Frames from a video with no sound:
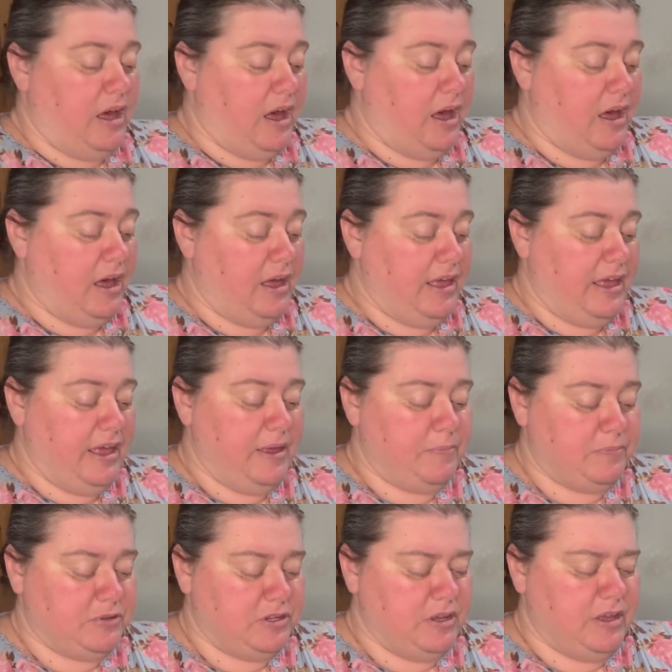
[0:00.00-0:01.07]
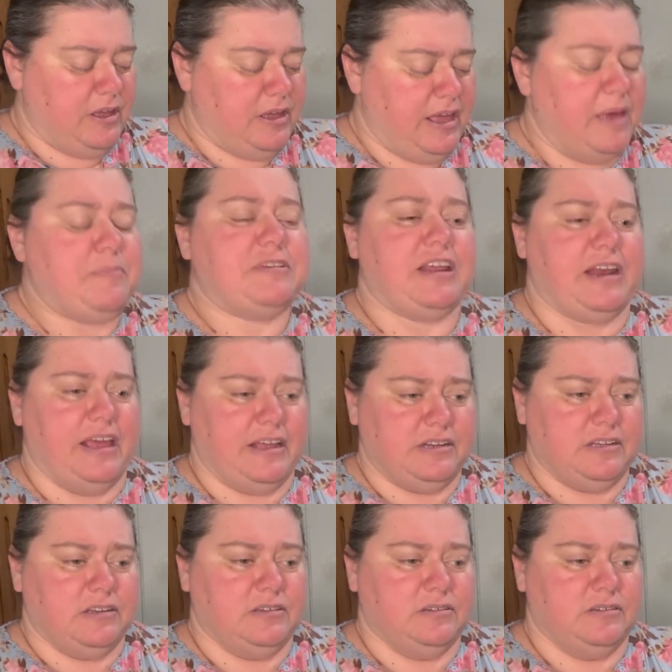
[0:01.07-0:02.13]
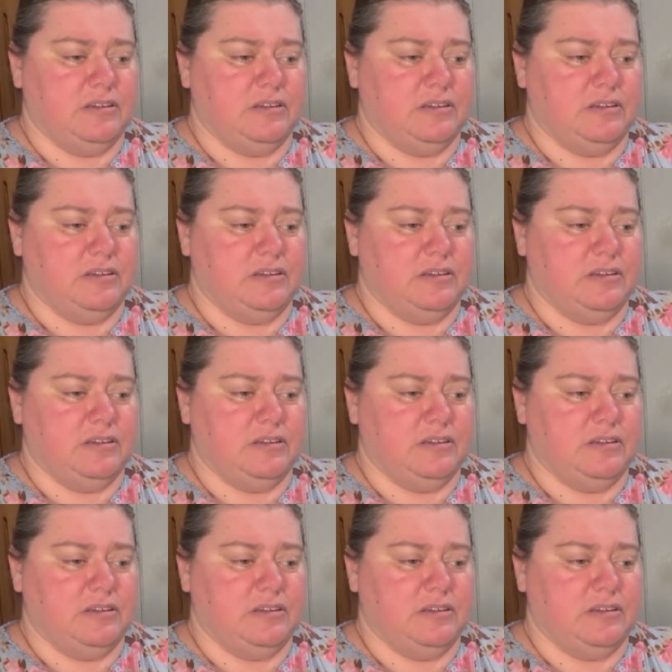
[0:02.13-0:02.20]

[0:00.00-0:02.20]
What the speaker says: Hip to Knit.